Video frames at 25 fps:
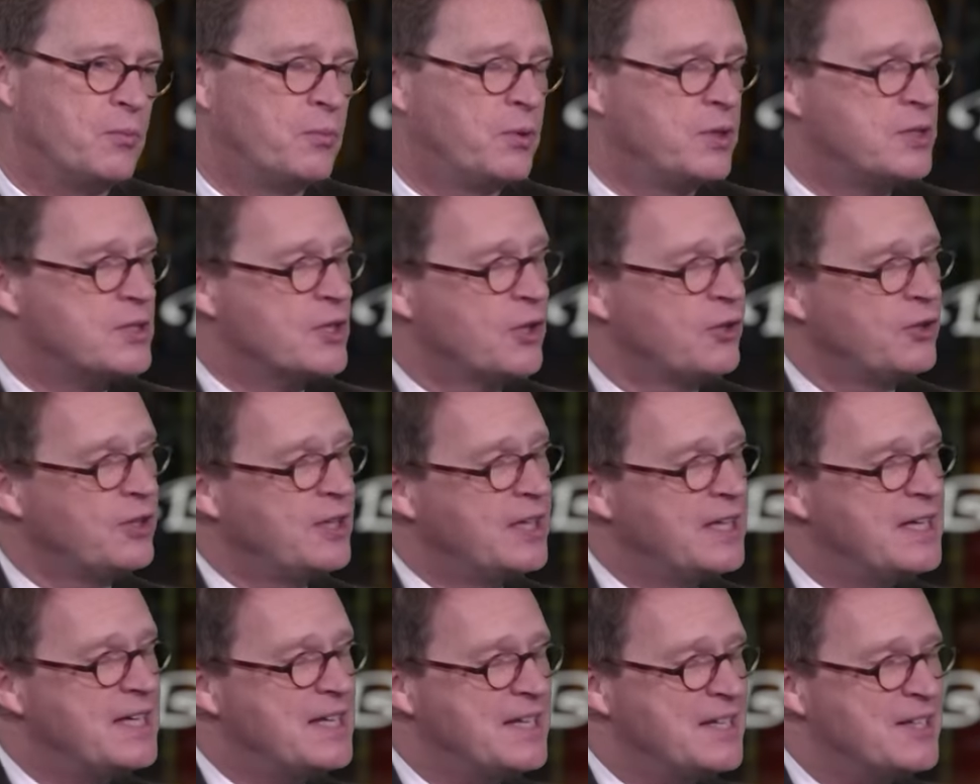We don't
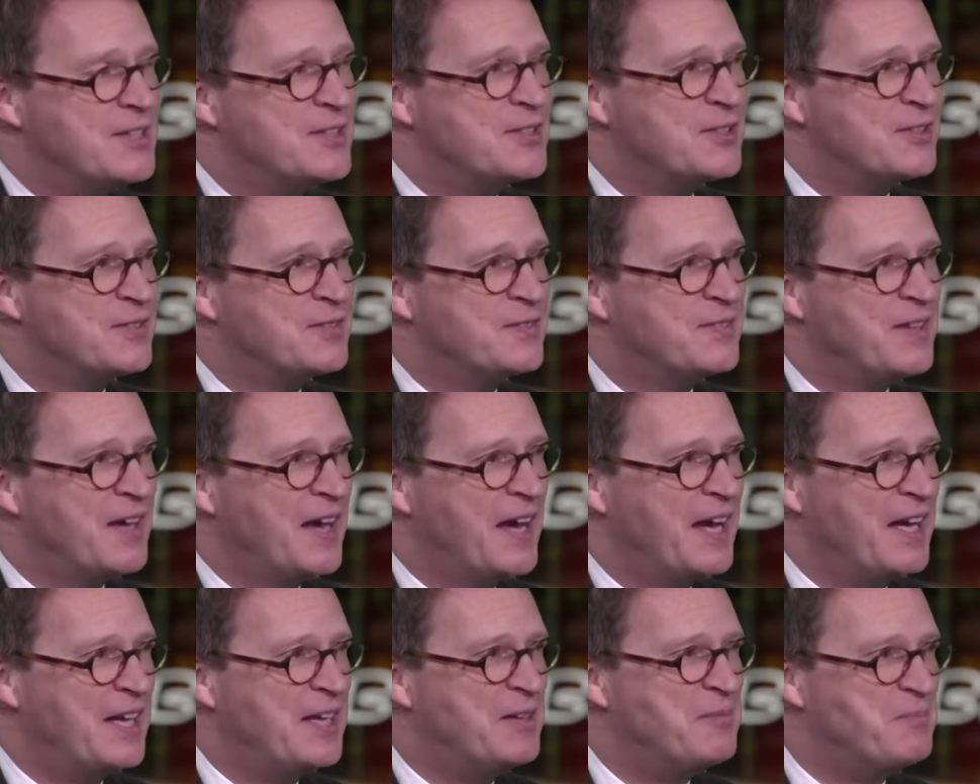need
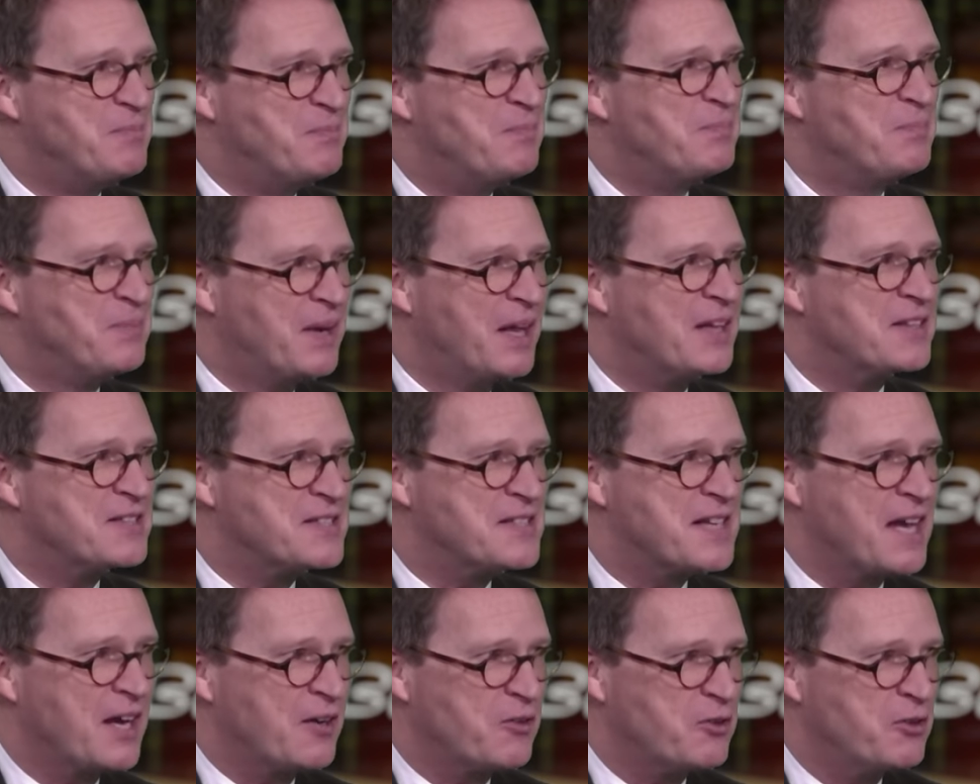any blood
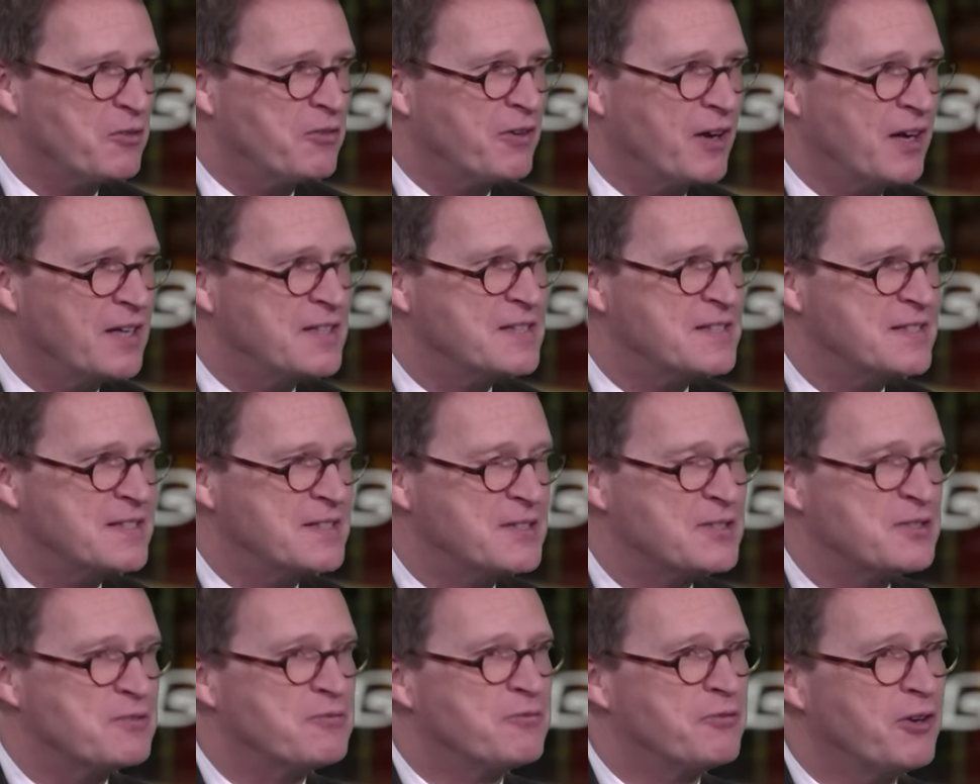
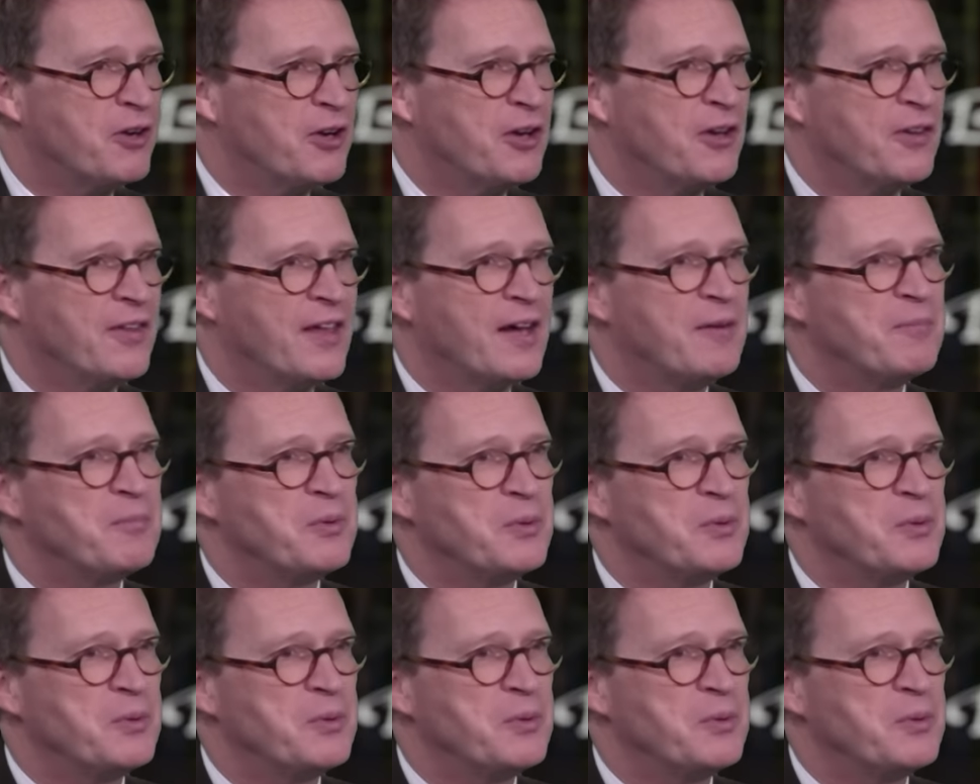sacrifices to follow that,